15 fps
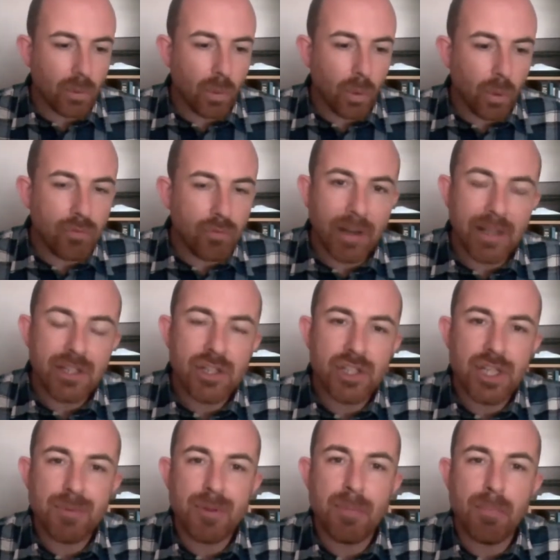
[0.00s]
all the
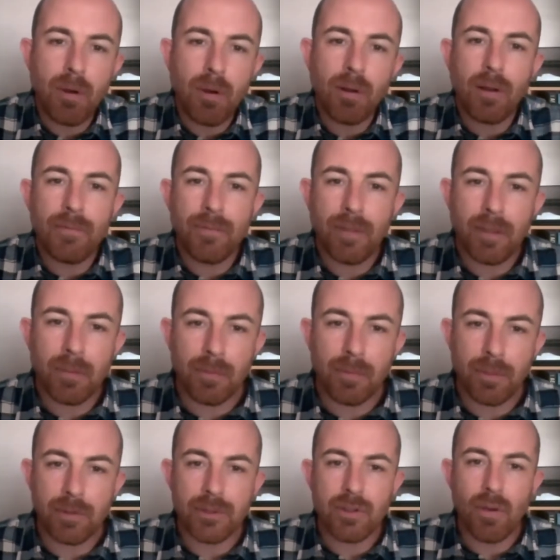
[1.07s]
relationships in my life at
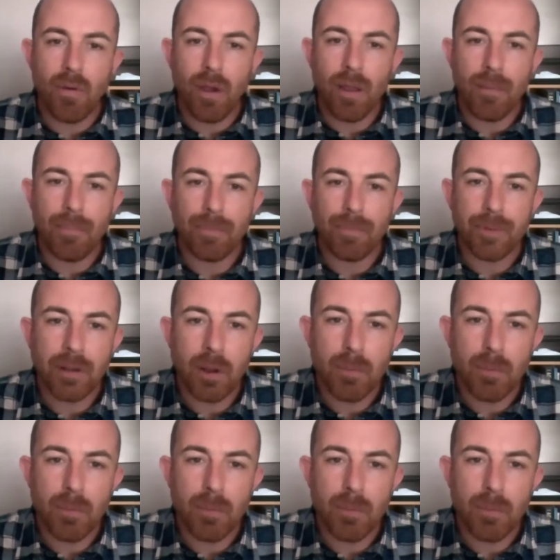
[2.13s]
the time,